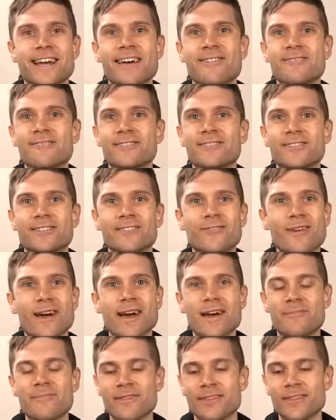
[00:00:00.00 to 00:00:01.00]
I was so
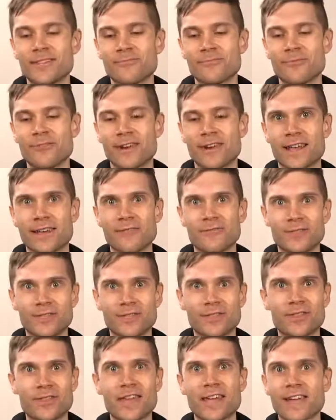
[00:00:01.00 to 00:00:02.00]
happy this morning. It was
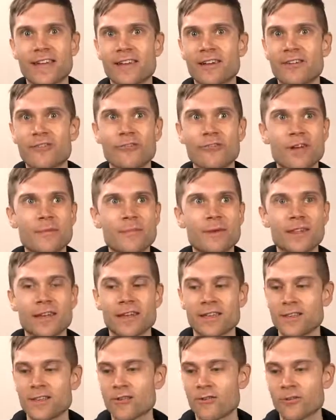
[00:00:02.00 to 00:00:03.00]
thick and creamy
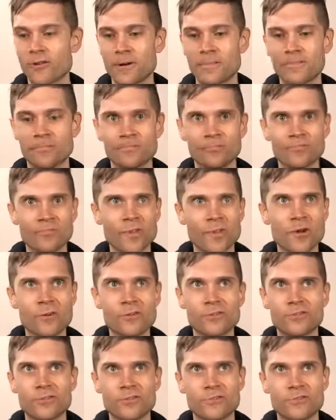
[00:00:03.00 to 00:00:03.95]
like yogurt. All it took